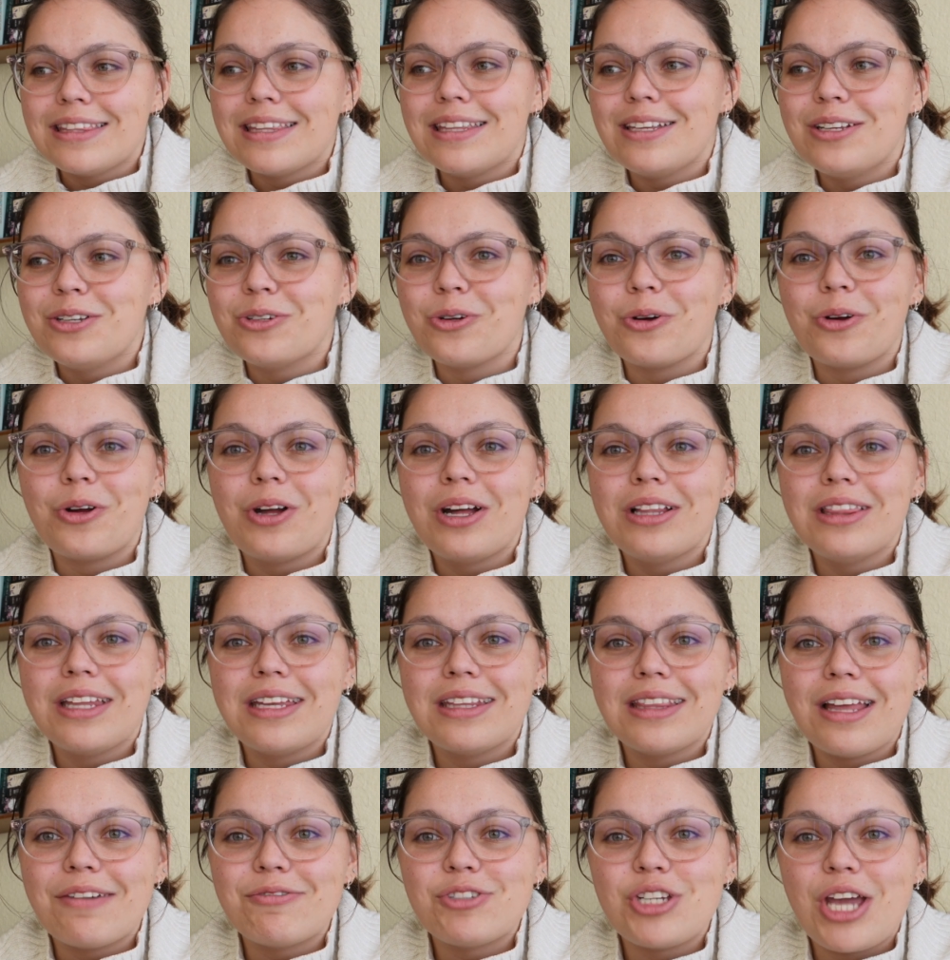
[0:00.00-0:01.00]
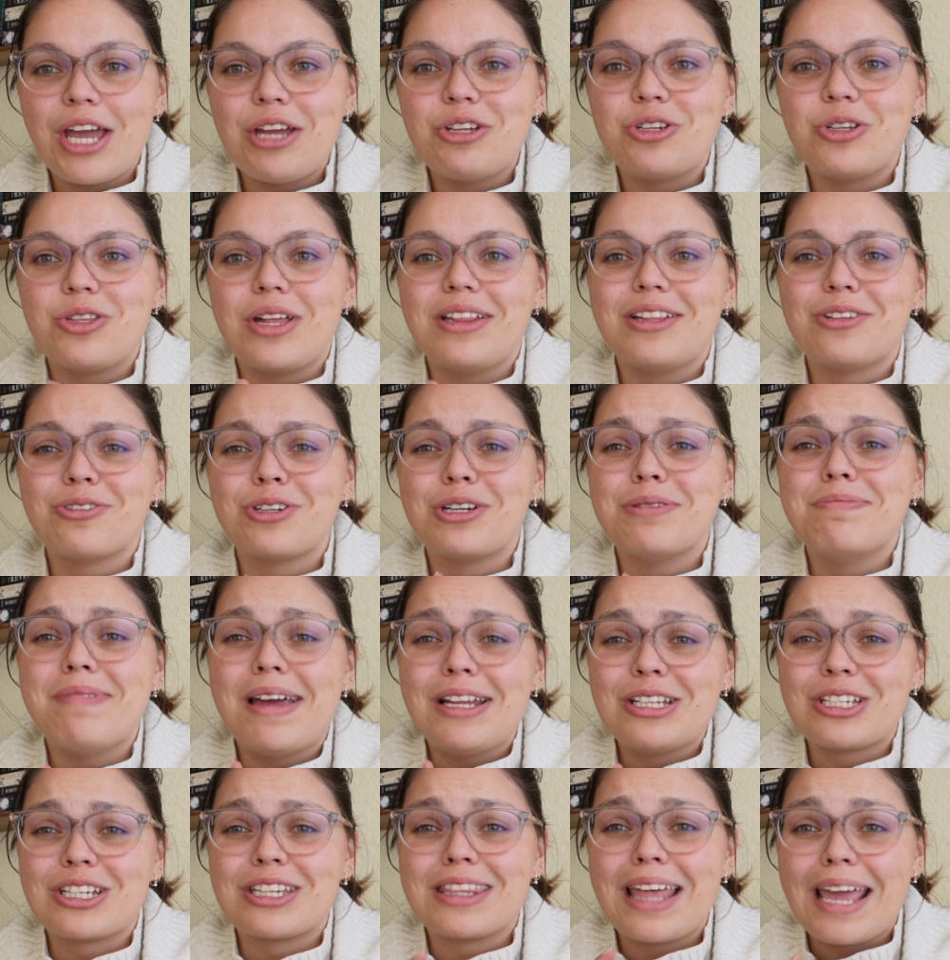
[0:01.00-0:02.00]
you know, in Love to Hate You they literally
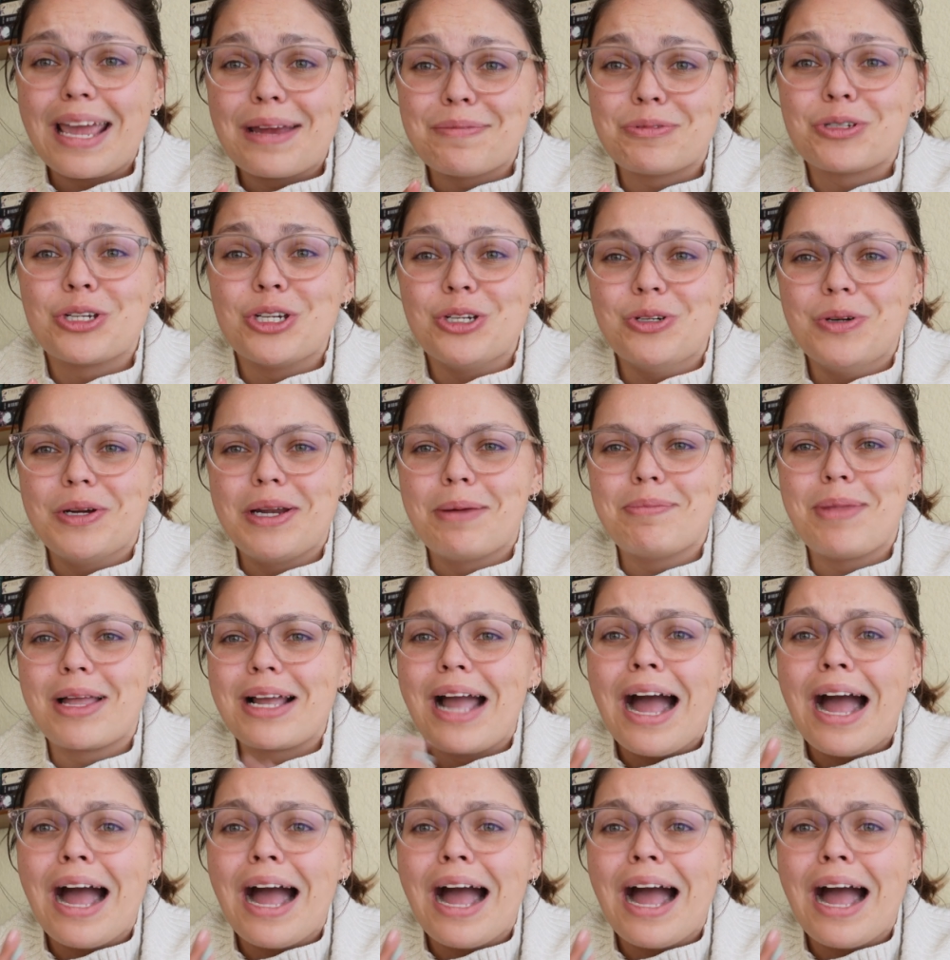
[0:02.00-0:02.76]
mentioned the M2, and I'm like,